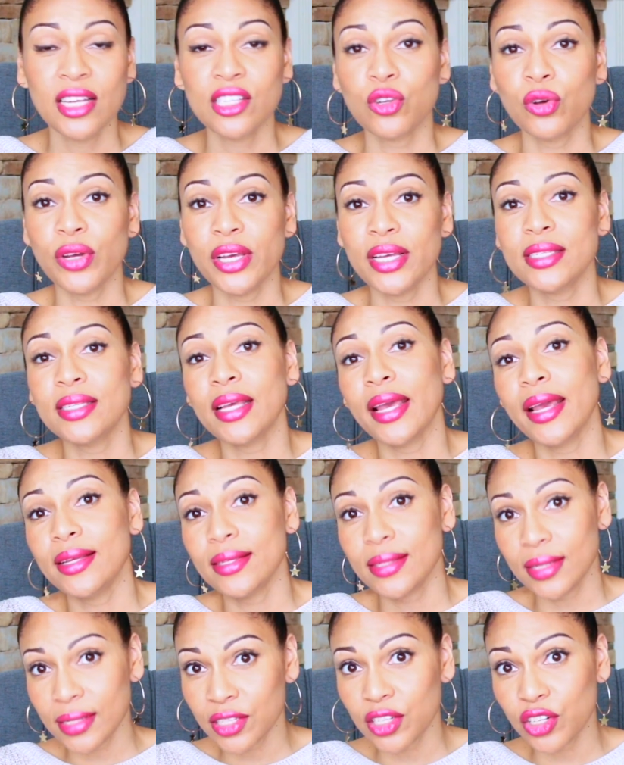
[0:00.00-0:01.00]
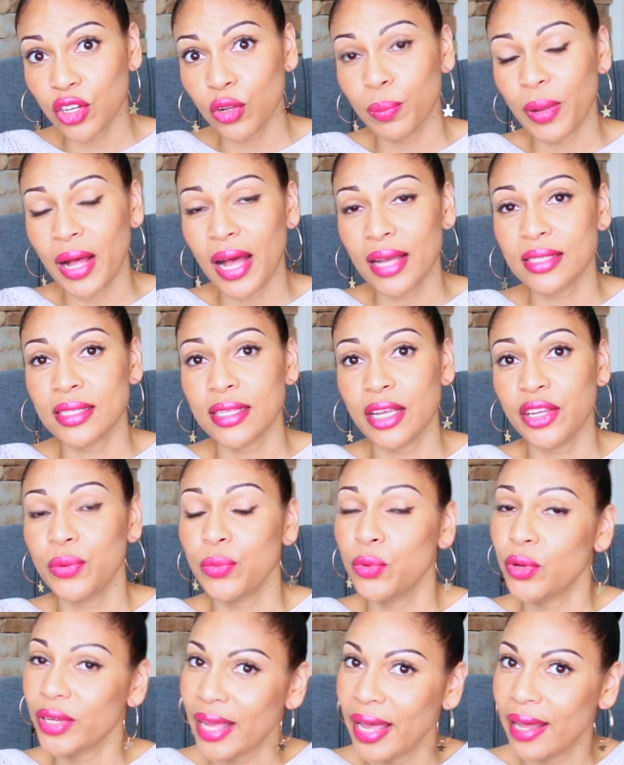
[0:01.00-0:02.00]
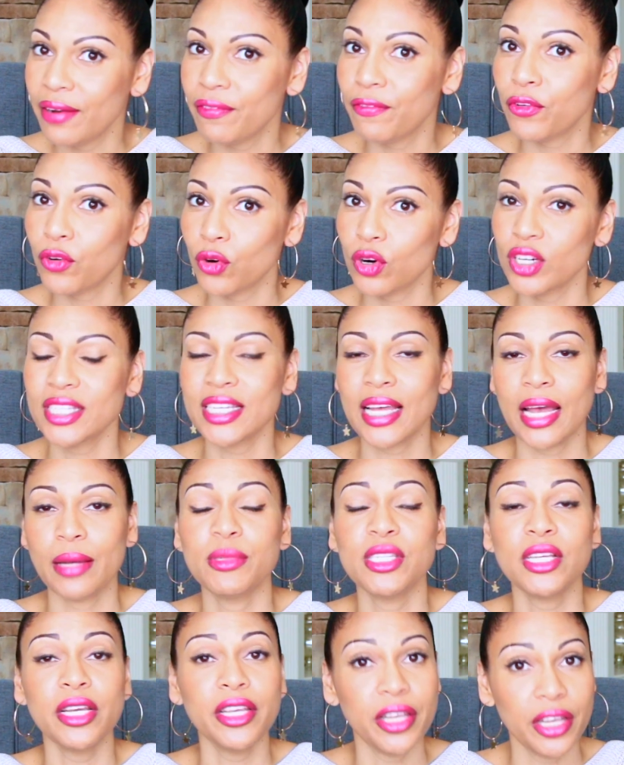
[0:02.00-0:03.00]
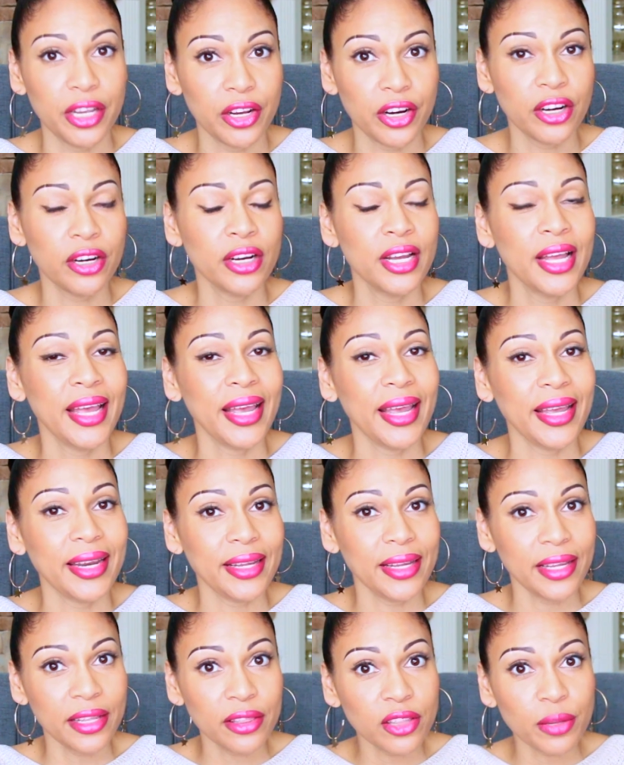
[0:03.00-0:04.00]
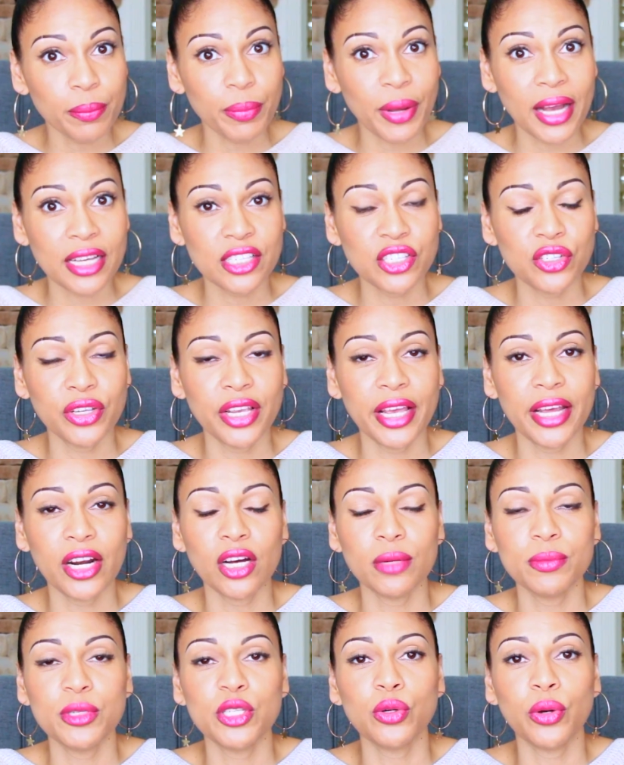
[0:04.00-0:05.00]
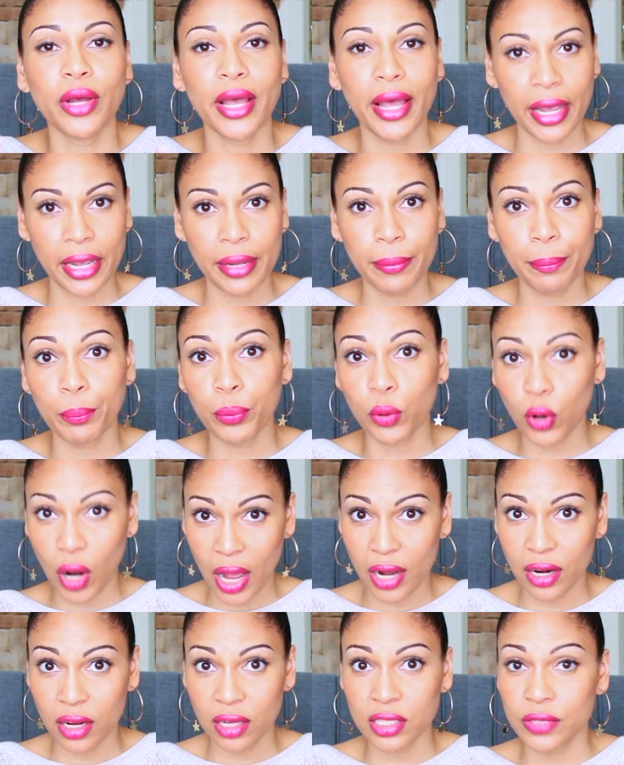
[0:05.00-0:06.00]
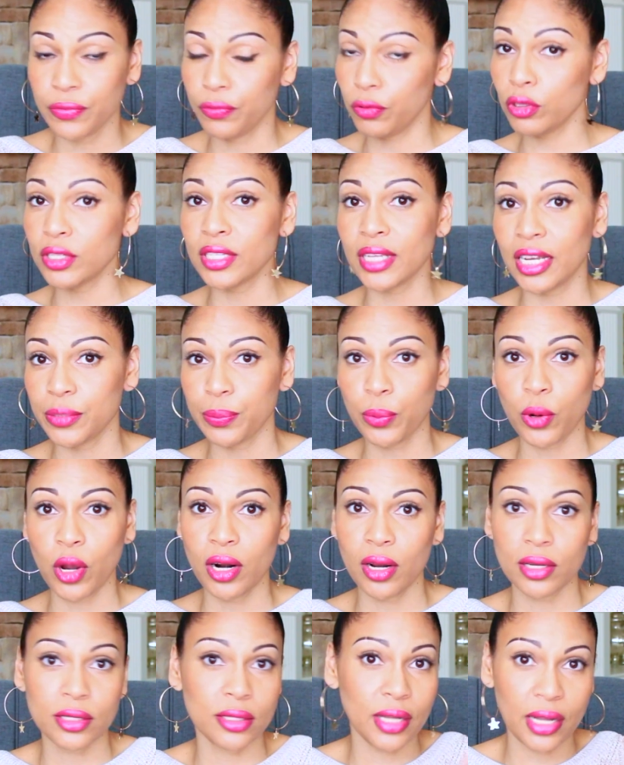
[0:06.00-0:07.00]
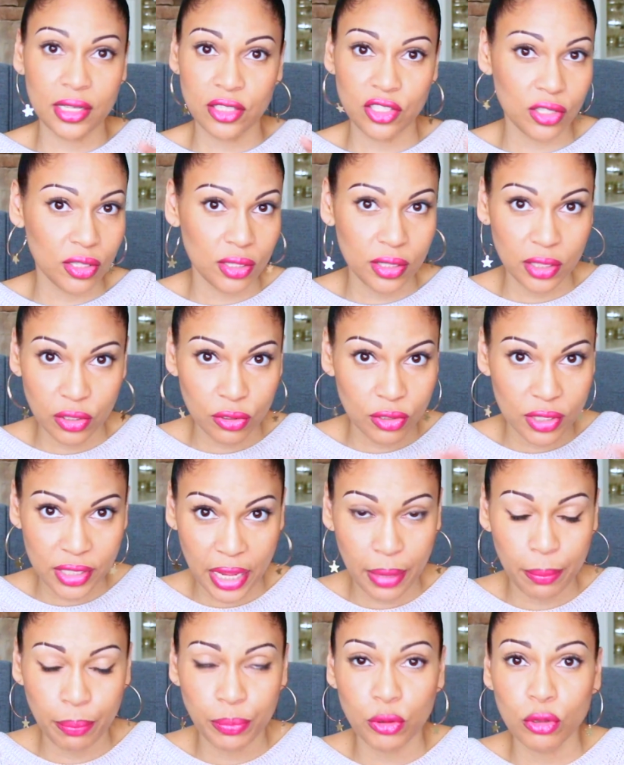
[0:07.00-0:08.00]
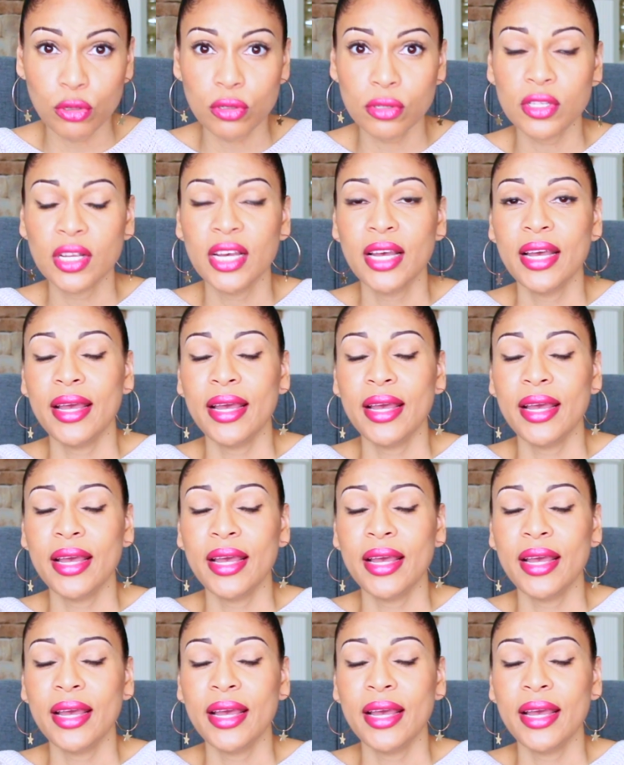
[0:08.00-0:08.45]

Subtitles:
So it's a seasonal box that you will get 4 times a year. And in the box, you get up to 8 products, full-size products, not just little samples.